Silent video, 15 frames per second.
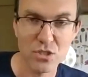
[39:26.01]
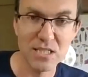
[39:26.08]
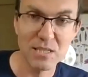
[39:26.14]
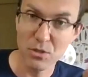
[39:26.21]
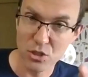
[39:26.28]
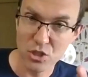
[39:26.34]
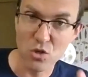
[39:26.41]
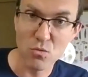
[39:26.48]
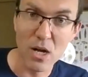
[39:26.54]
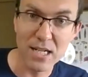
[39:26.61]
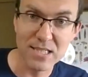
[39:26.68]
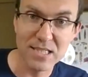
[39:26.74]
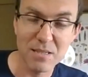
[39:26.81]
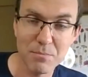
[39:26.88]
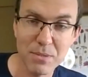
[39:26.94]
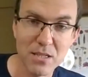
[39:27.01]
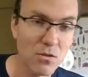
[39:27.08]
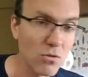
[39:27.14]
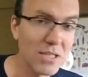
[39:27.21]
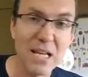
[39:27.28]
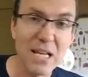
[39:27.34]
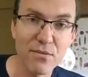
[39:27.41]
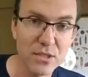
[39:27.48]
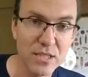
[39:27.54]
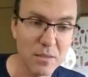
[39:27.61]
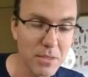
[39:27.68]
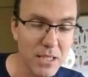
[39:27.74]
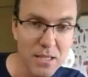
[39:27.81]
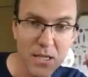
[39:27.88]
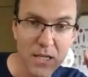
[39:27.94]
similar to TRXdb or
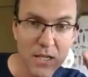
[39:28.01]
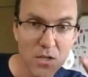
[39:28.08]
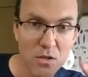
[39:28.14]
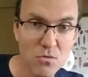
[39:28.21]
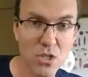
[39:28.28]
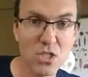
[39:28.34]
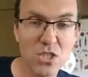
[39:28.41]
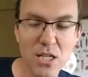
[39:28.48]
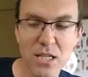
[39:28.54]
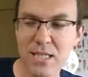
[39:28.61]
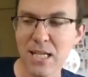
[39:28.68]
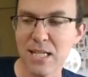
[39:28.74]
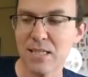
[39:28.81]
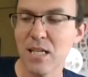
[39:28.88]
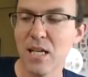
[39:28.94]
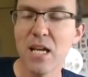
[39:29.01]
LevelDB, runs on disk.